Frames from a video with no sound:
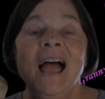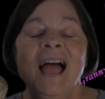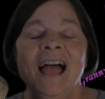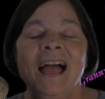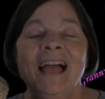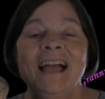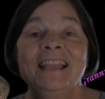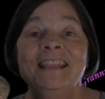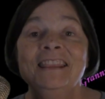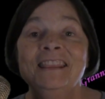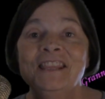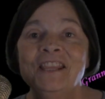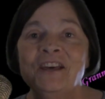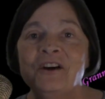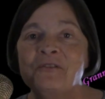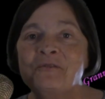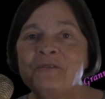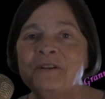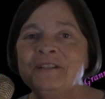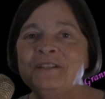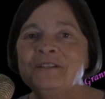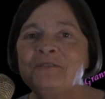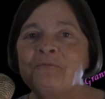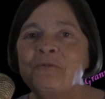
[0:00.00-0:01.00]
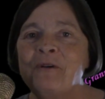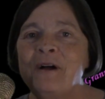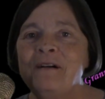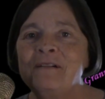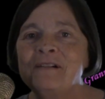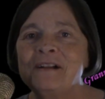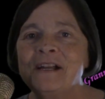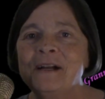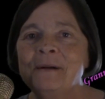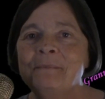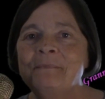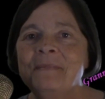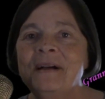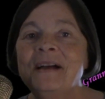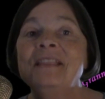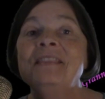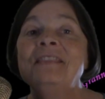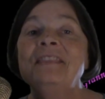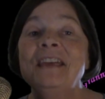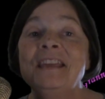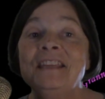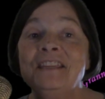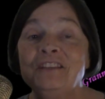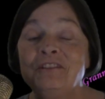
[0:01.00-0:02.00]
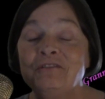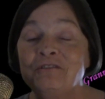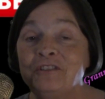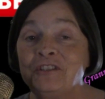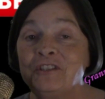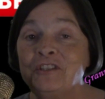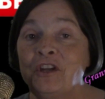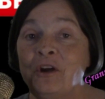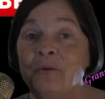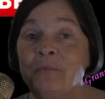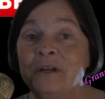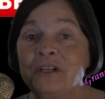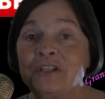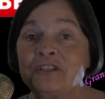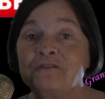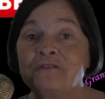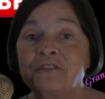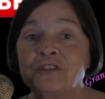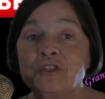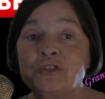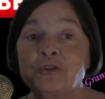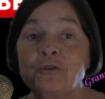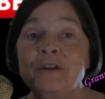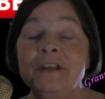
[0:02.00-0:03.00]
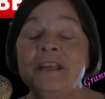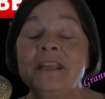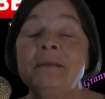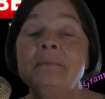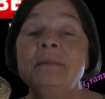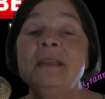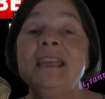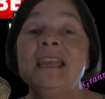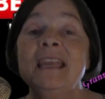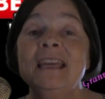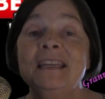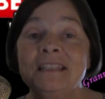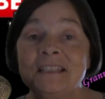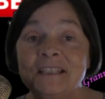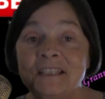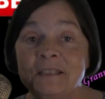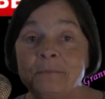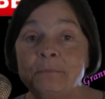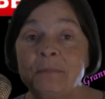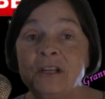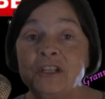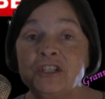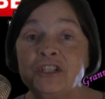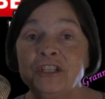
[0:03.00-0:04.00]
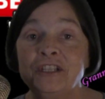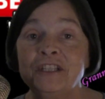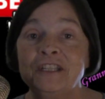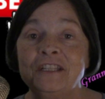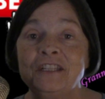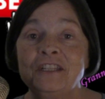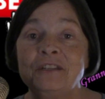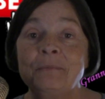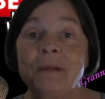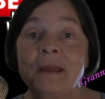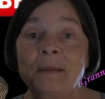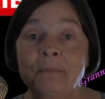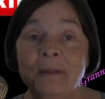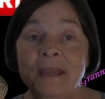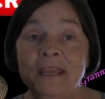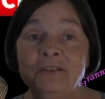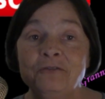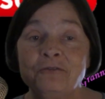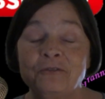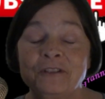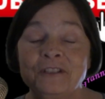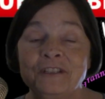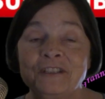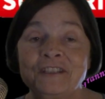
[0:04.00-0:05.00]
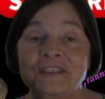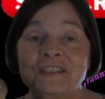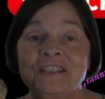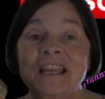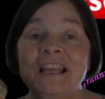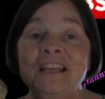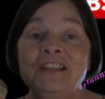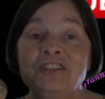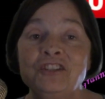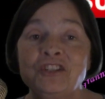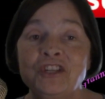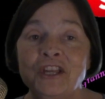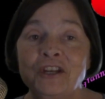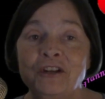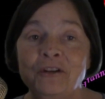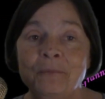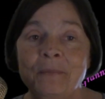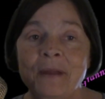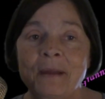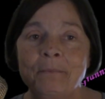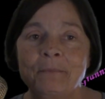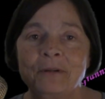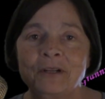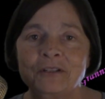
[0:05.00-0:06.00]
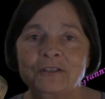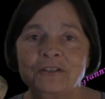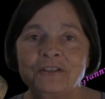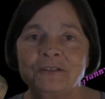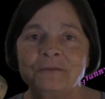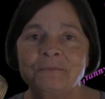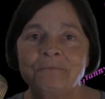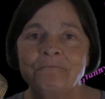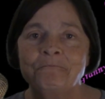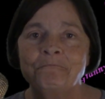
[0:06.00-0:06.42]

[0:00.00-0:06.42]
Hello and welcome. Thank you so much for joining me, and especially to my patrons and channel members.